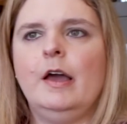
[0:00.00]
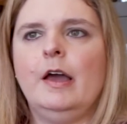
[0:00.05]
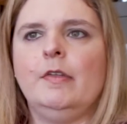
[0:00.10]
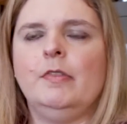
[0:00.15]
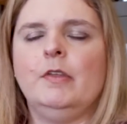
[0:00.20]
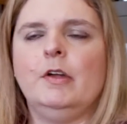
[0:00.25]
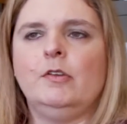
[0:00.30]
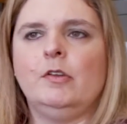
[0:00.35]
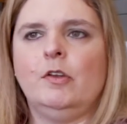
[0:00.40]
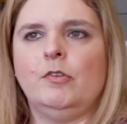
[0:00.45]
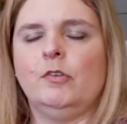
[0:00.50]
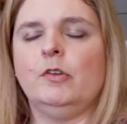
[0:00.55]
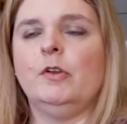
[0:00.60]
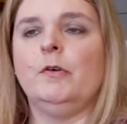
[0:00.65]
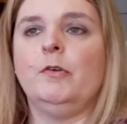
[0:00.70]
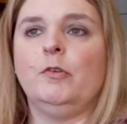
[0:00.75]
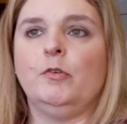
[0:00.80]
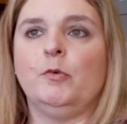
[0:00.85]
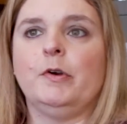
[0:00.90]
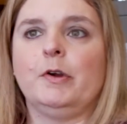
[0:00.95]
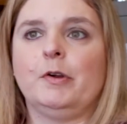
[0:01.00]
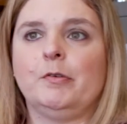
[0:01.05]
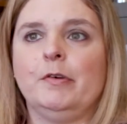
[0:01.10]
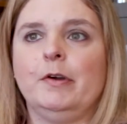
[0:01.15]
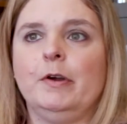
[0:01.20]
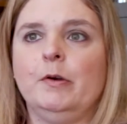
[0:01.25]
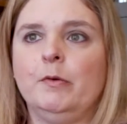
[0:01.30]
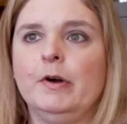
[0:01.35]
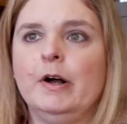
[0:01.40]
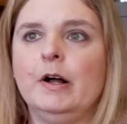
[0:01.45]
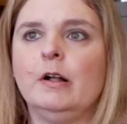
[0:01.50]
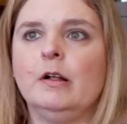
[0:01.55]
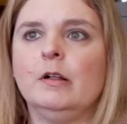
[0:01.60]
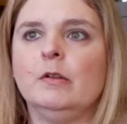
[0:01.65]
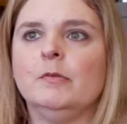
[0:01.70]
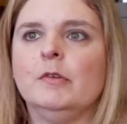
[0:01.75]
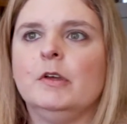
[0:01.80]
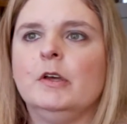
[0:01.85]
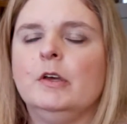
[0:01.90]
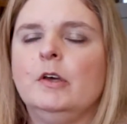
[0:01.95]
And that doesn't always work very
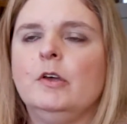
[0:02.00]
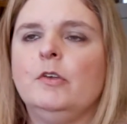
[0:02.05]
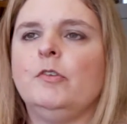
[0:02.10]
well.